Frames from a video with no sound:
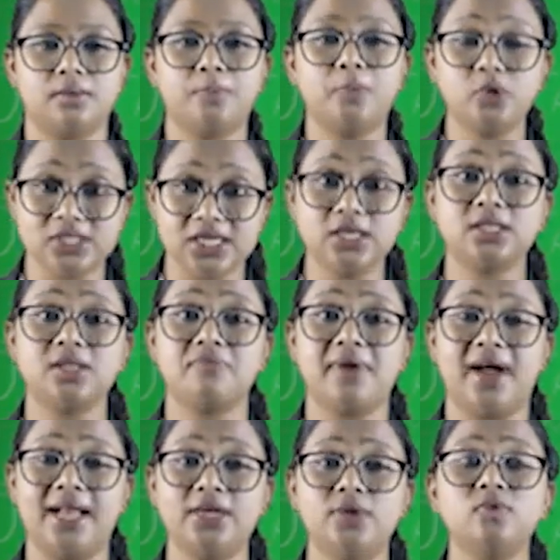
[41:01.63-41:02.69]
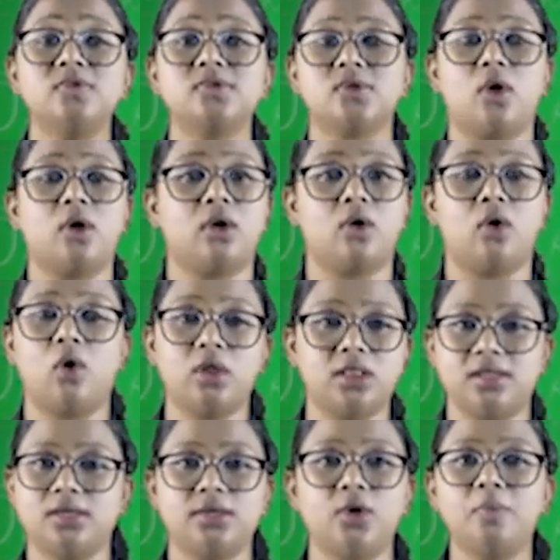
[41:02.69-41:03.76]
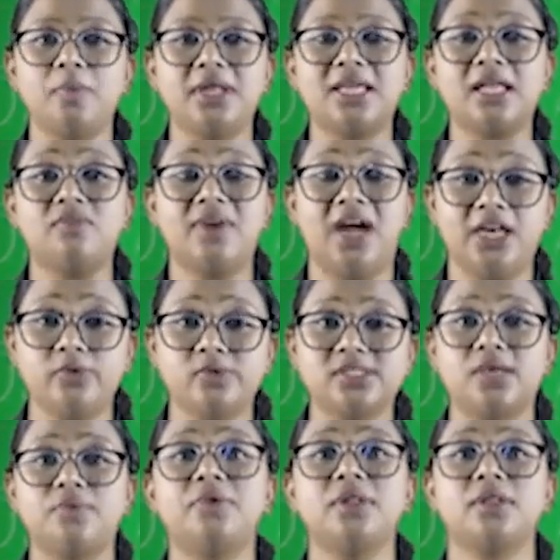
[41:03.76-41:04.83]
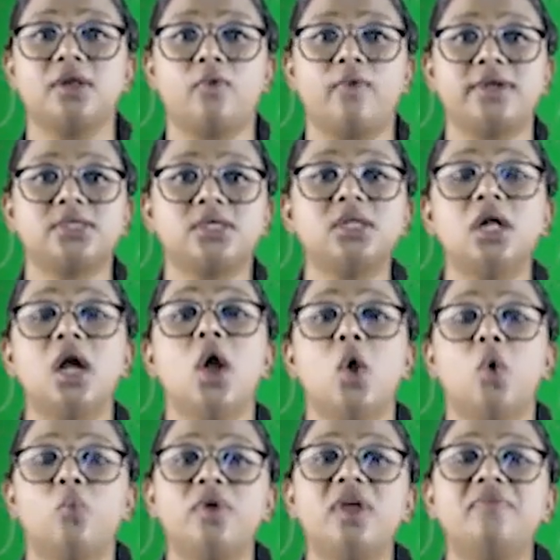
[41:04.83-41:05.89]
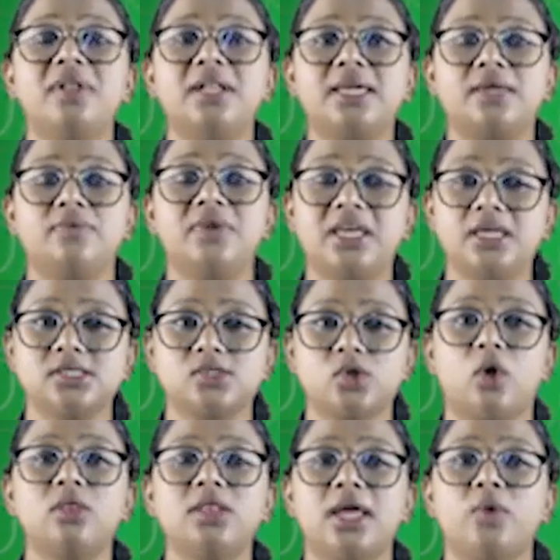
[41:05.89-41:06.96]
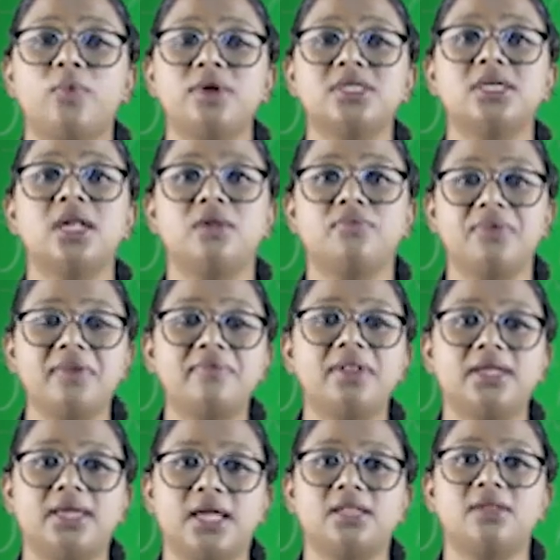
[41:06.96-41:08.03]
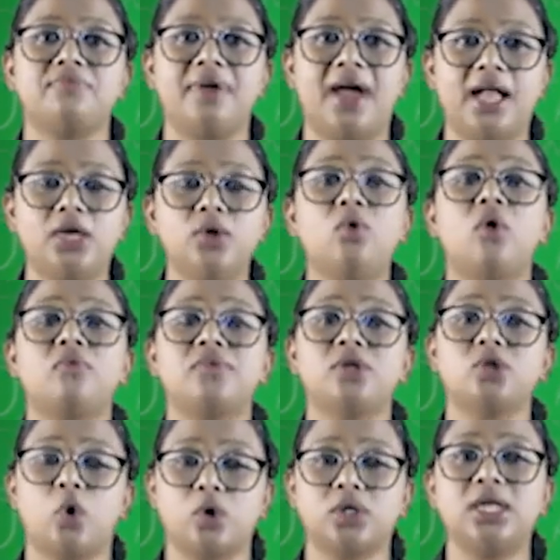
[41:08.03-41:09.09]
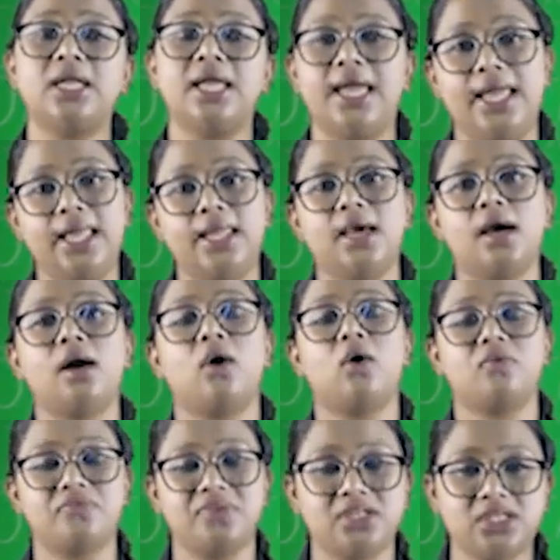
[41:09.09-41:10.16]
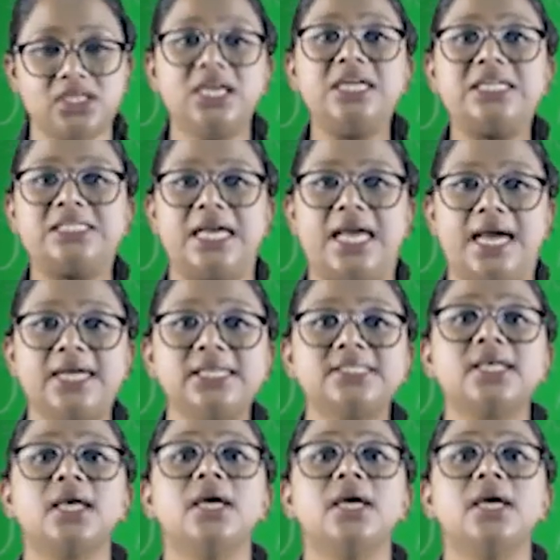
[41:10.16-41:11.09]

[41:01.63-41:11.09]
putting the values or all the numerical values given in the question, we can solve the equation and we will get the value of the total area of the sheet as